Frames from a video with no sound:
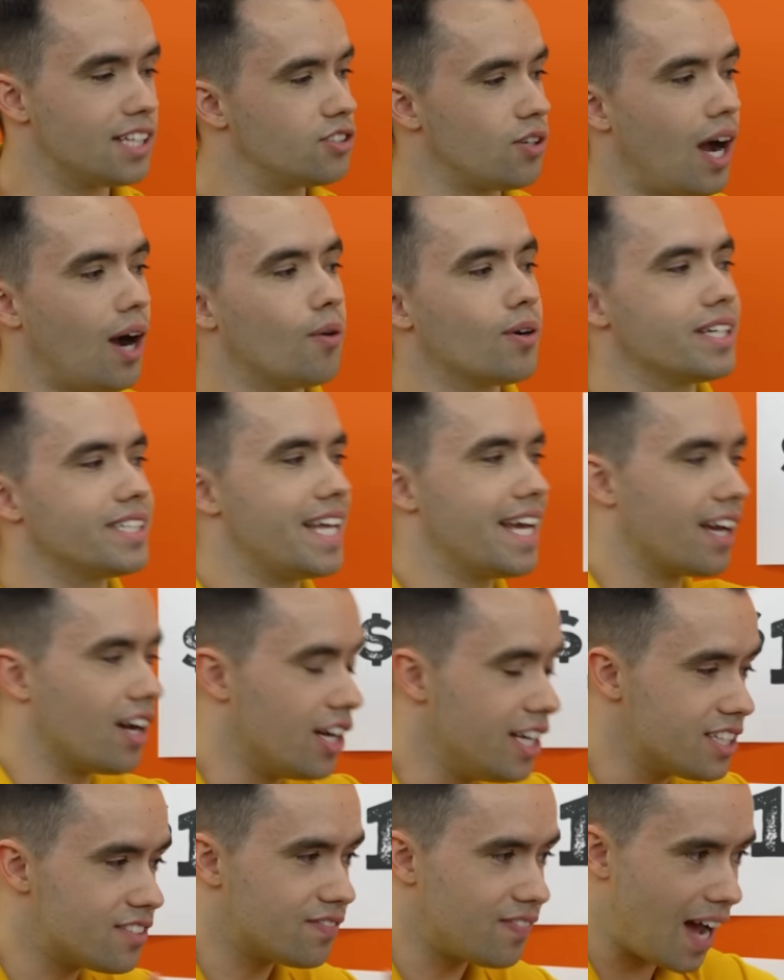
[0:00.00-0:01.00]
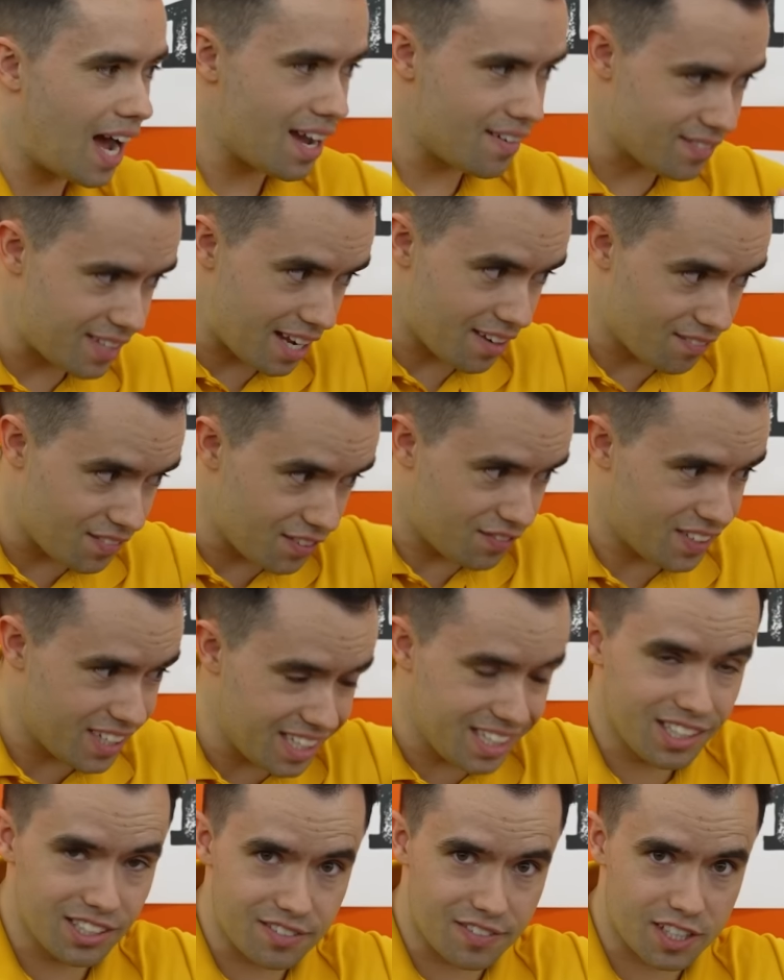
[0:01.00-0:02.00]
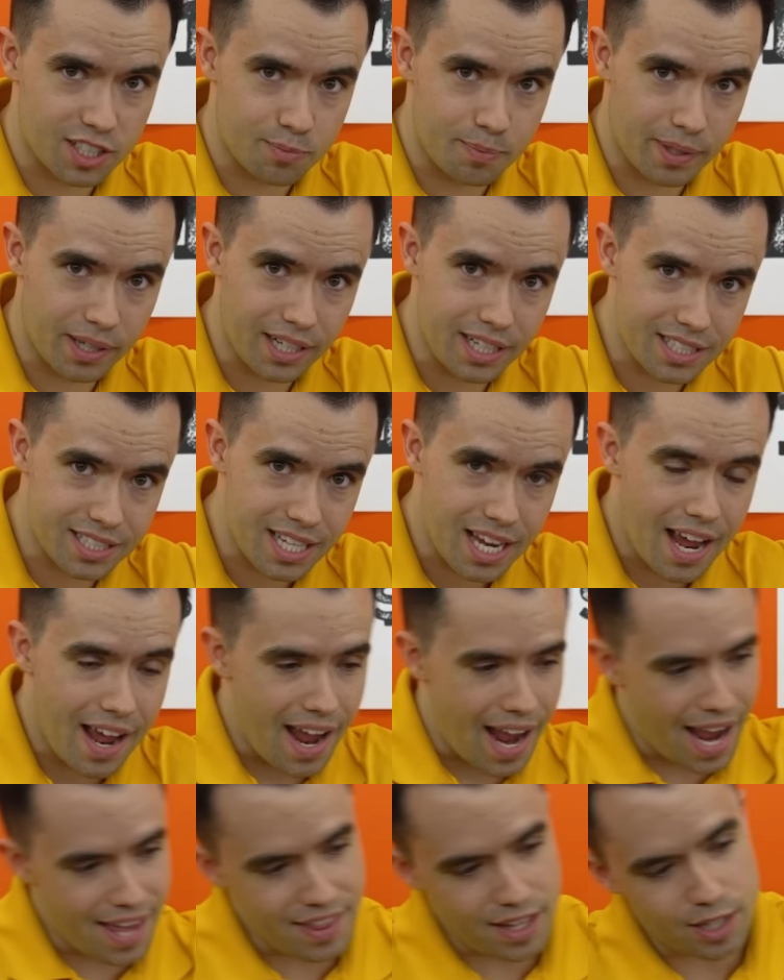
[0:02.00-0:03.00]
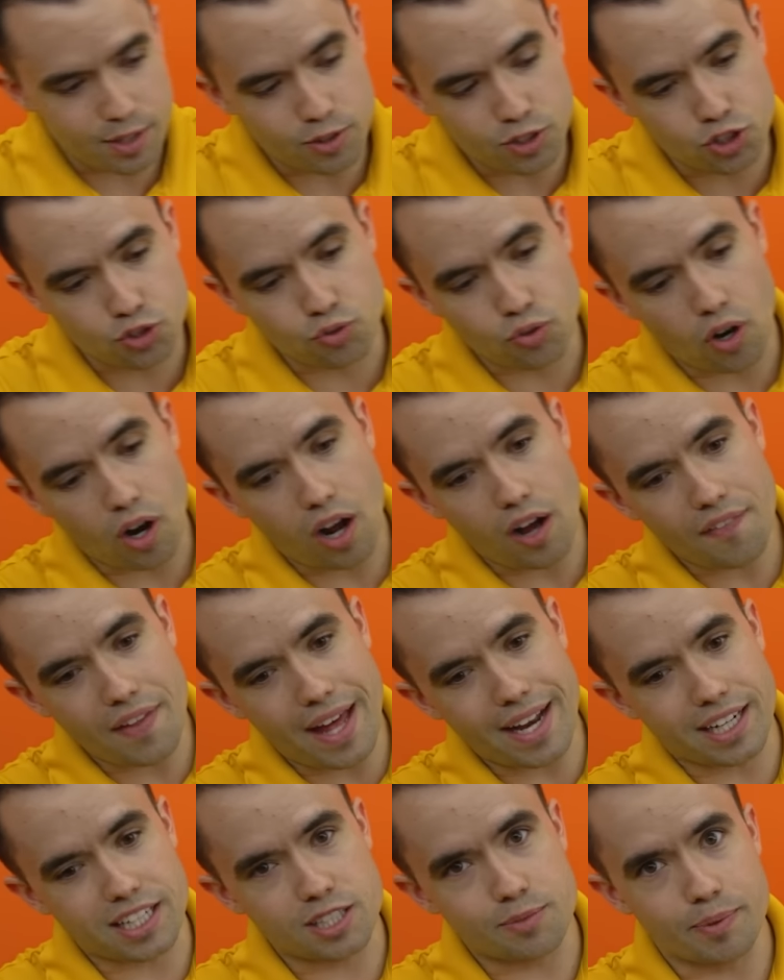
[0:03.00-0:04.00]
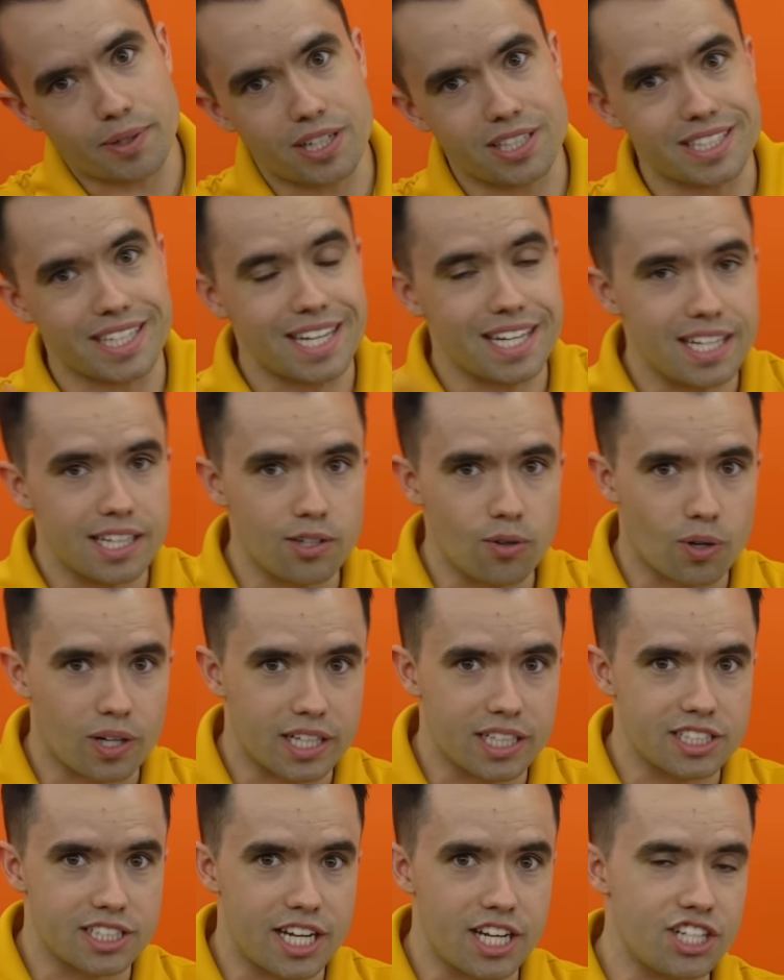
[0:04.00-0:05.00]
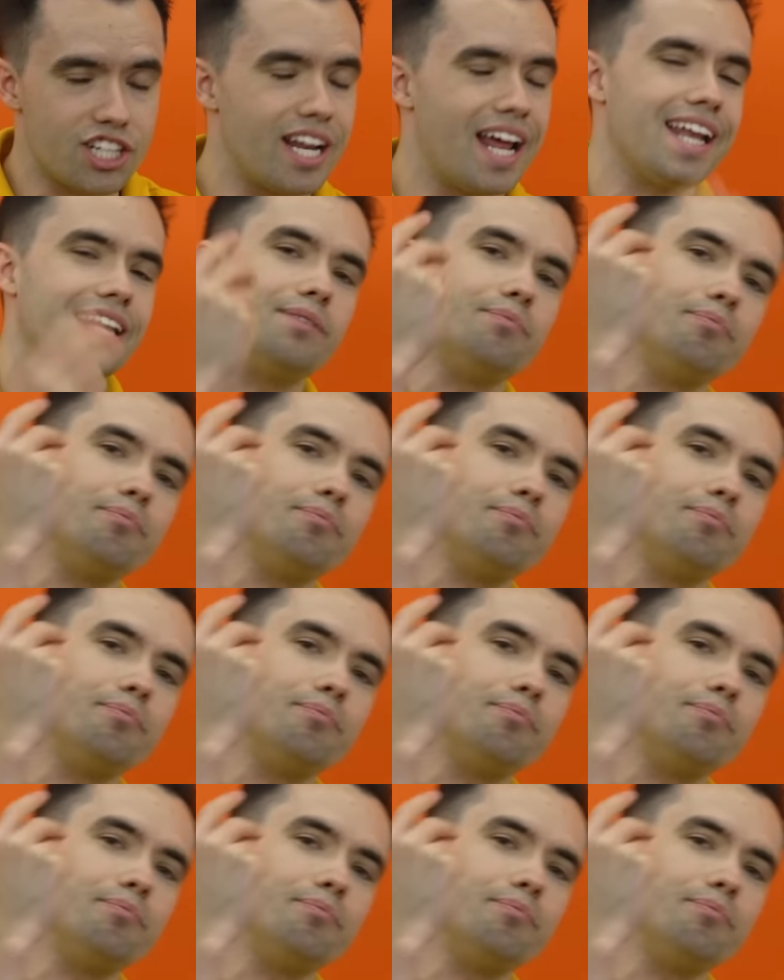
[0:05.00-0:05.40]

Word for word: And so I want to take his 5, 10, 15 years of experience and then draw that experience into the organization and